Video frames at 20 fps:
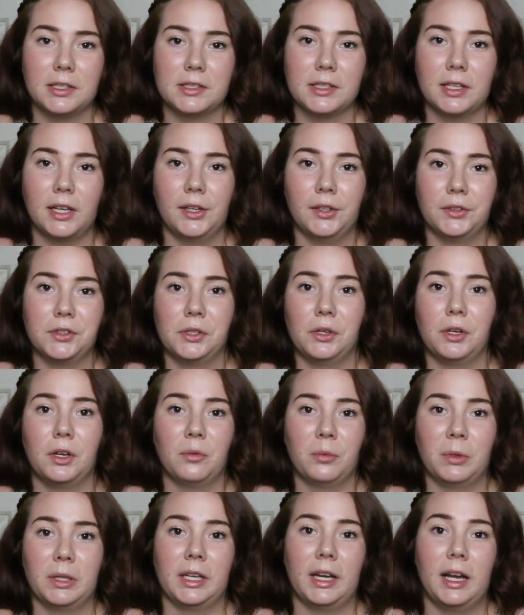cells and you can
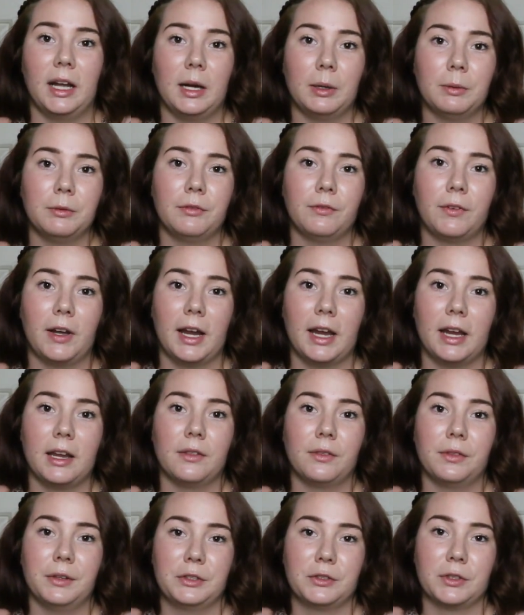really help fight
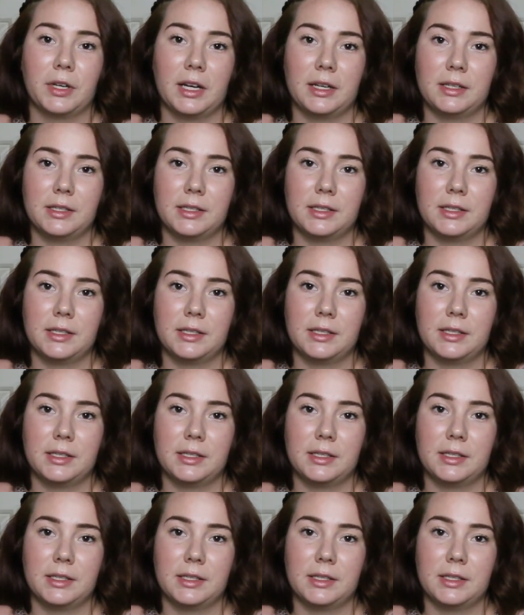the dry